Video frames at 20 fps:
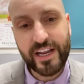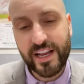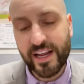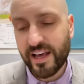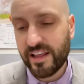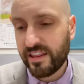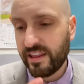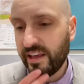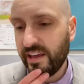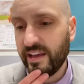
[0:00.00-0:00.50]

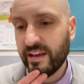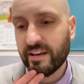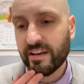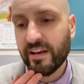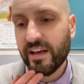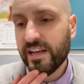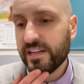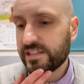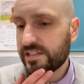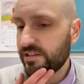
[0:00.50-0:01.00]
I think.
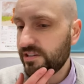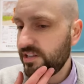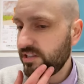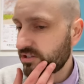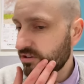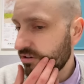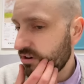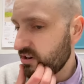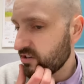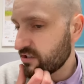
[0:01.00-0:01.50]
So these
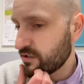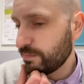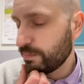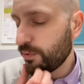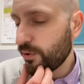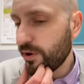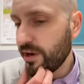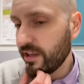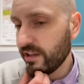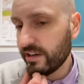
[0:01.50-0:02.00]
are all
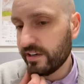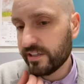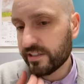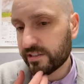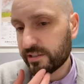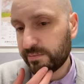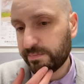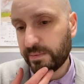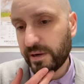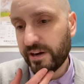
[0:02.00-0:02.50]
spoilers.
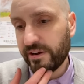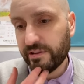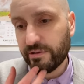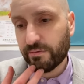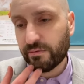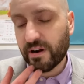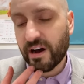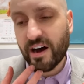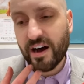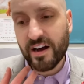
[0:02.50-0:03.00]
Spare the
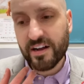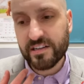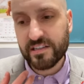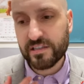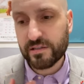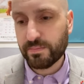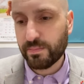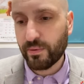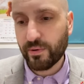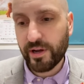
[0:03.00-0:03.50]
rod,
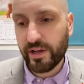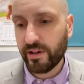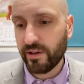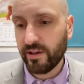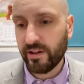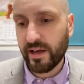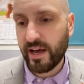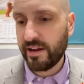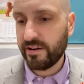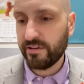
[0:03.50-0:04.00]

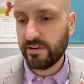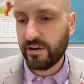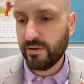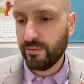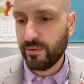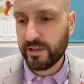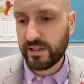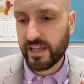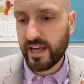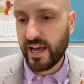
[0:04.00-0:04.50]
spoil. I don't know
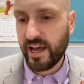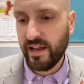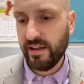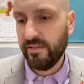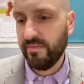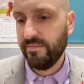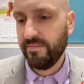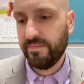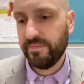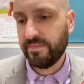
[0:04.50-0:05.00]
what that...
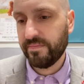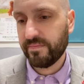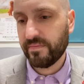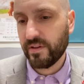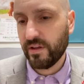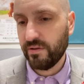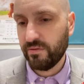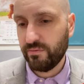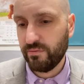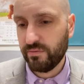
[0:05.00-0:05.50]

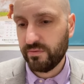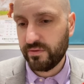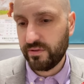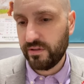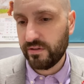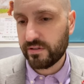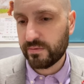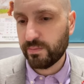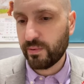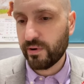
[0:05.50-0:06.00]

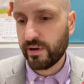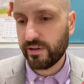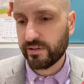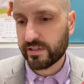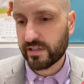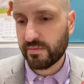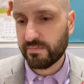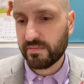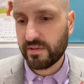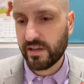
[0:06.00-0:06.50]
You spoil
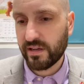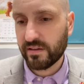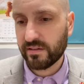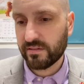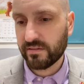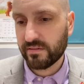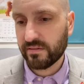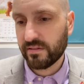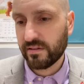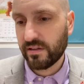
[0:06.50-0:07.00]
something.
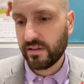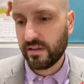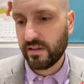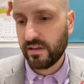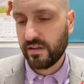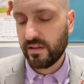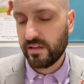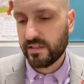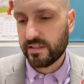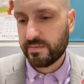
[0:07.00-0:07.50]

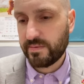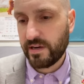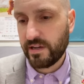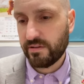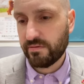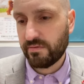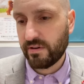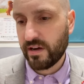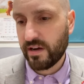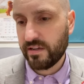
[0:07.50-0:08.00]
Spare
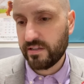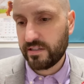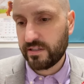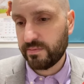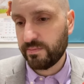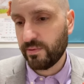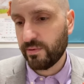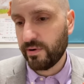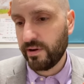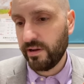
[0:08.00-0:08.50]
the rod,
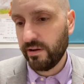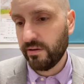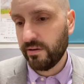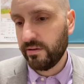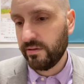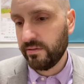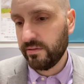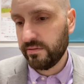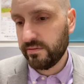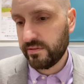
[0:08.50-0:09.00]
spoil
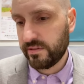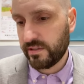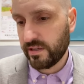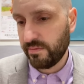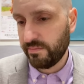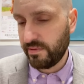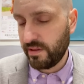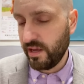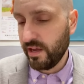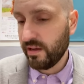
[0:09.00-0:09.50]

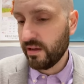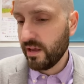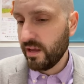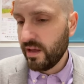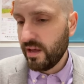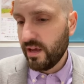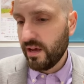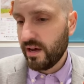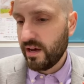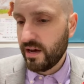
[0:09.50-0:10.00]
something.
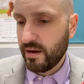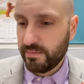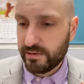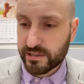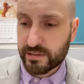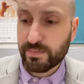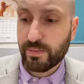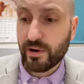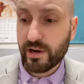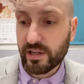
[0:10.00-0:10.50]
But
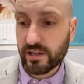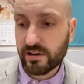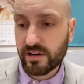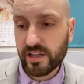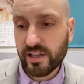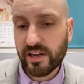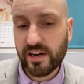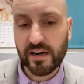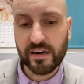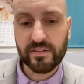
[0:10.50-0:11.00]
spoiler
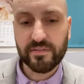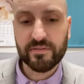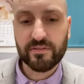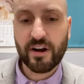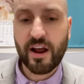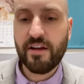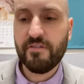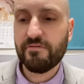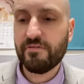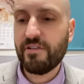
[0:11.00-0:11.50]
alert,
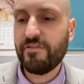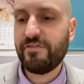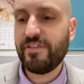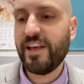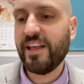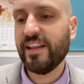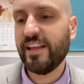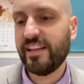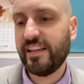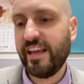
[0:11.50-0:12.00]
right?
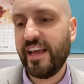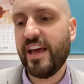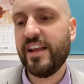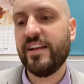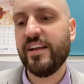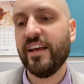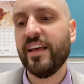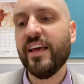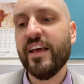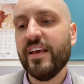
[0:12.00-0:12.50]
Revealing the
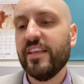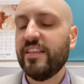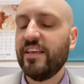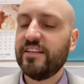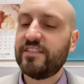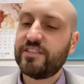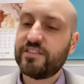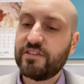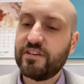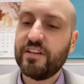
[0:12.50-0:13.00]
ending.
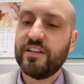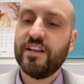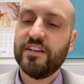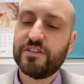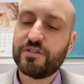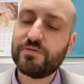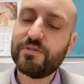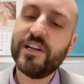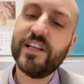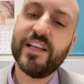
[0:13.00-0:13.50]

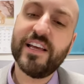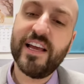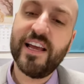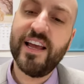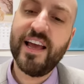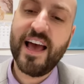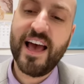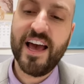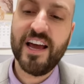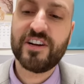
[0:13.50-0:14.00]
That's
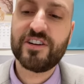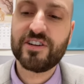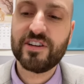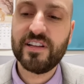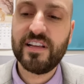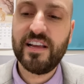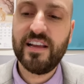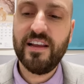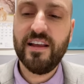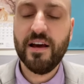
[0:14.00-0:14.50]
really
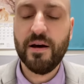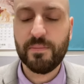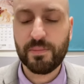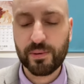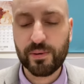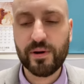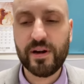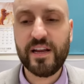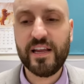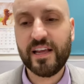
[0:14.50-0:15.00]
actually a
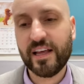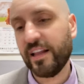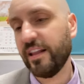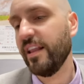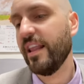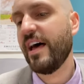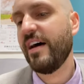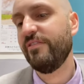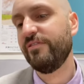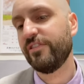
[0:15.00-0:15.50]
pretty
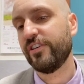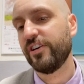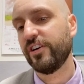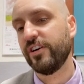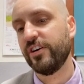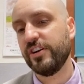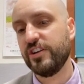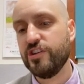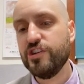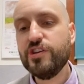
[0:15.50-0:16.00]

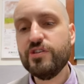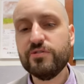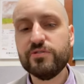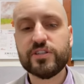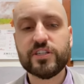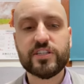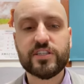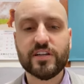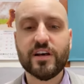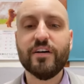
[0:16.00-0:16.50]
clever
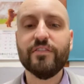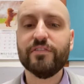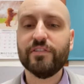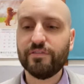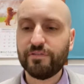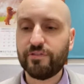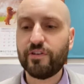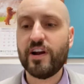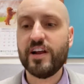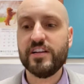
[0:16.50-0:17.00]
use of the
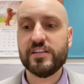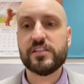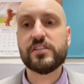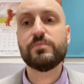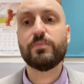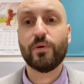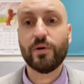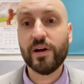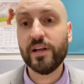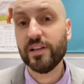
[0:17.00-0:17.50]
phrase
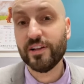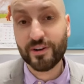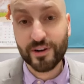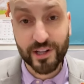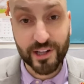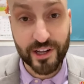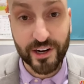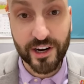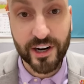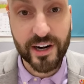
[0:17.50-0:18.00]
spoiler
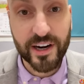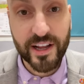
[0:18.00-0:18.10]
alert